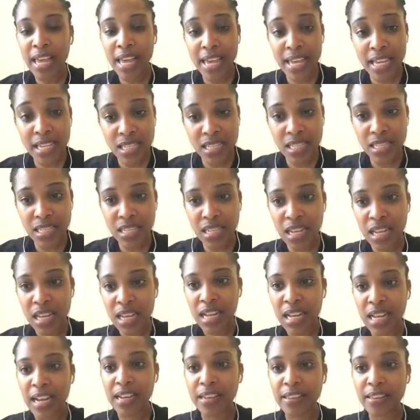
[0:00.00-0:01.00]
S,
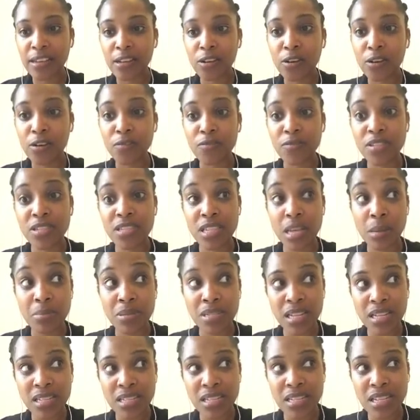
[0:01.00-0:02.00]
I think of
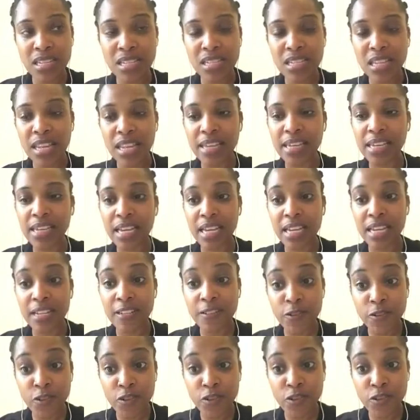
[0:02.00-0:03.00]
substances like
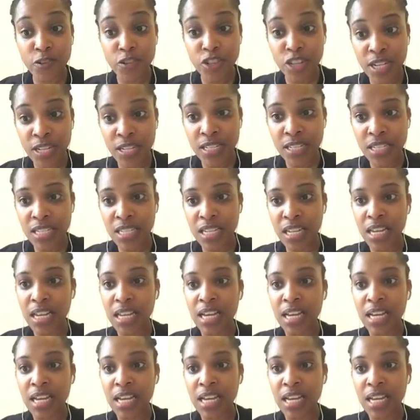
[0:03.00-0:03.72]
estrogens,